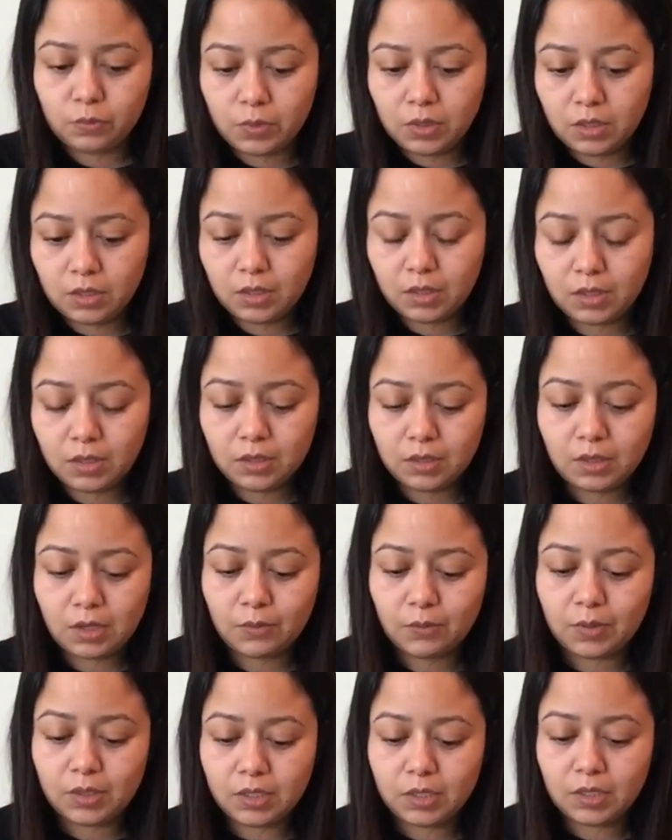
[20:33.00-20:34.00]
weekend, I
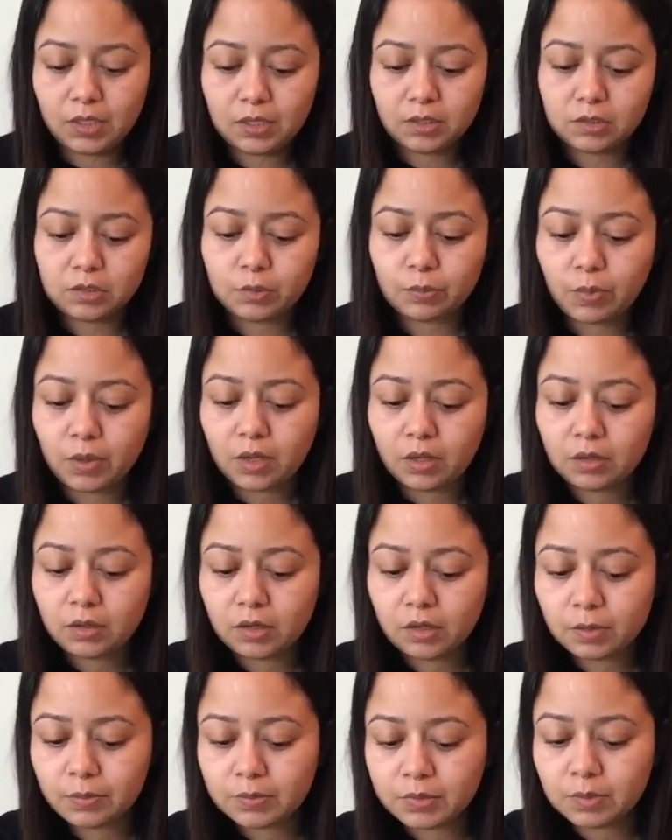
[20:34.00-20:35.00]
really needed to pot
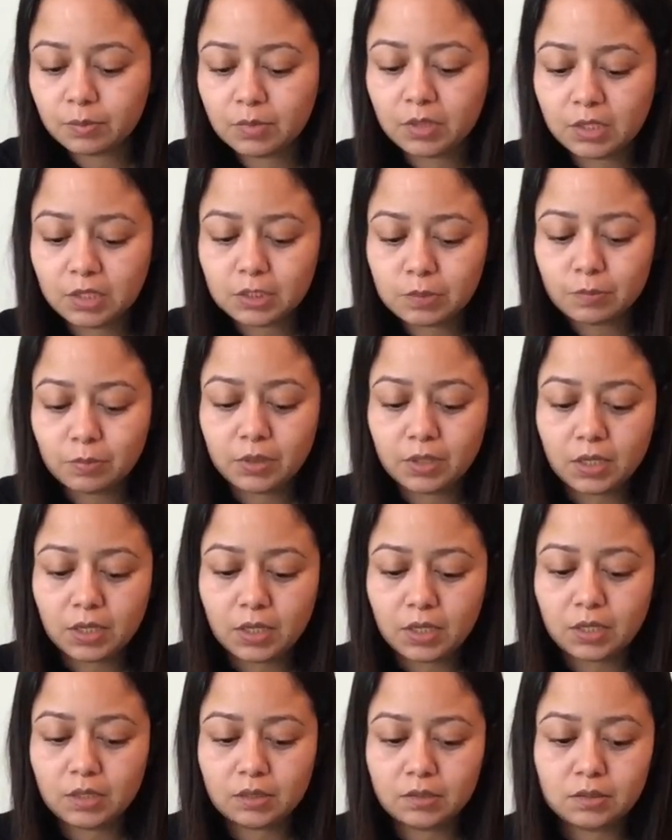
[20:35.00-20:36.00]
up some of these
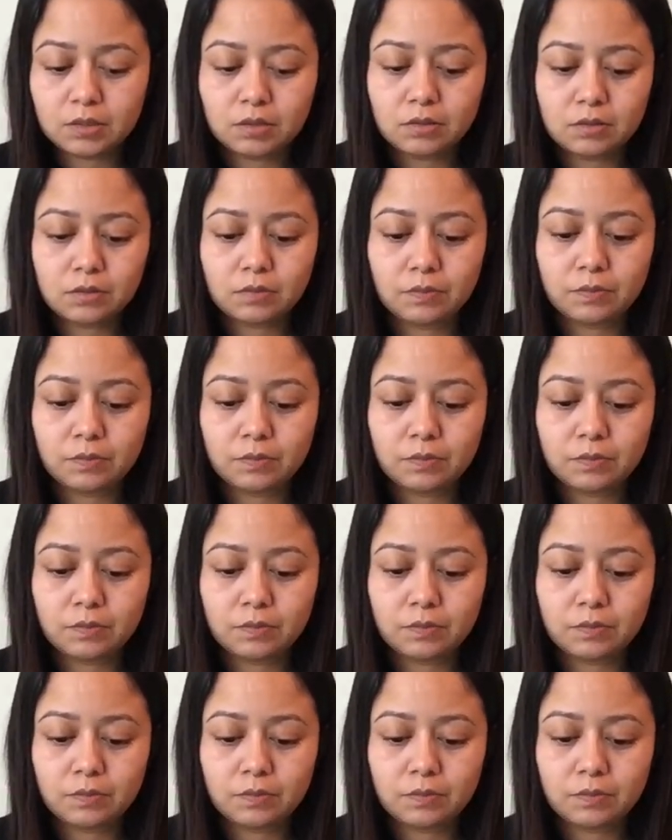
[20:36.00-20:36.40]
plants.